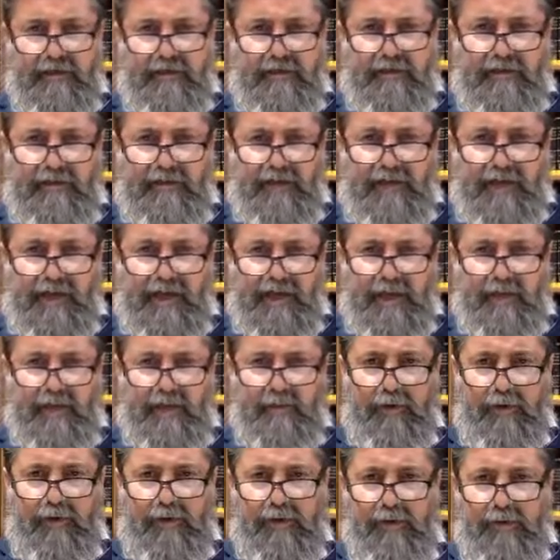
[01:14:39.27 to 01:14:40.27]
Rashaim,
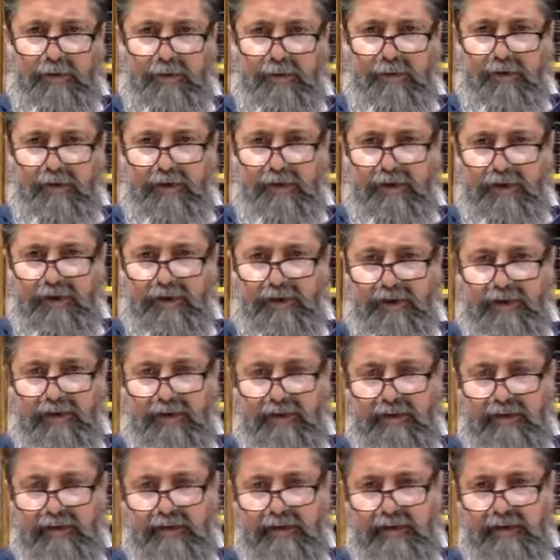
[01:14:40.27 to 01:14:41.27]
wicked people, are in
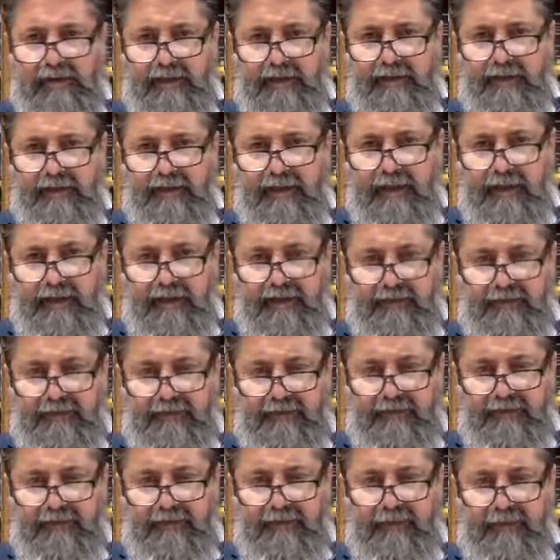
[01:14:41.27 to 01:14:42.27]
in their life.
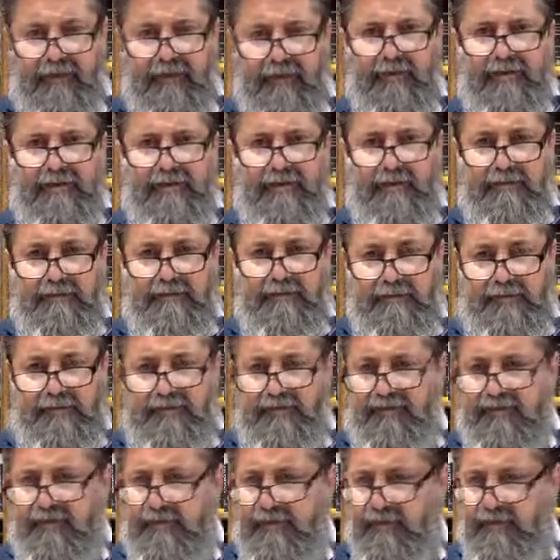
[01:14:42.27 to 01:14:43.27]
They're always in
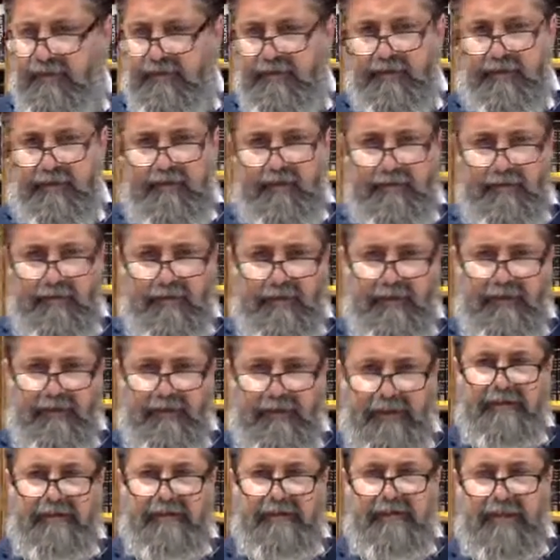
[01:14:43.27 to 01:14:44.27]
very dark
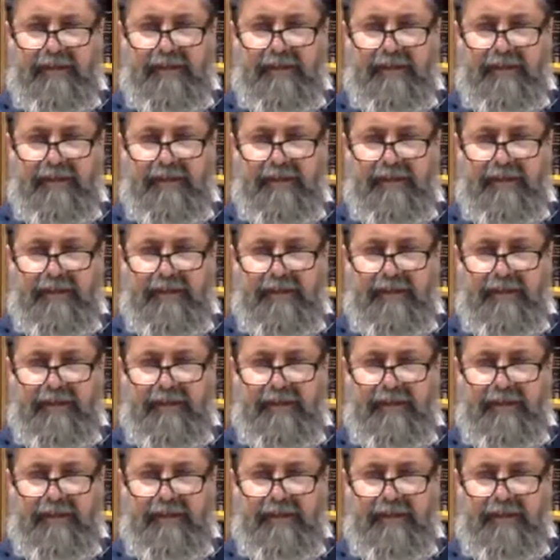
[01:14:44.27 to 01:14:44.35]
places.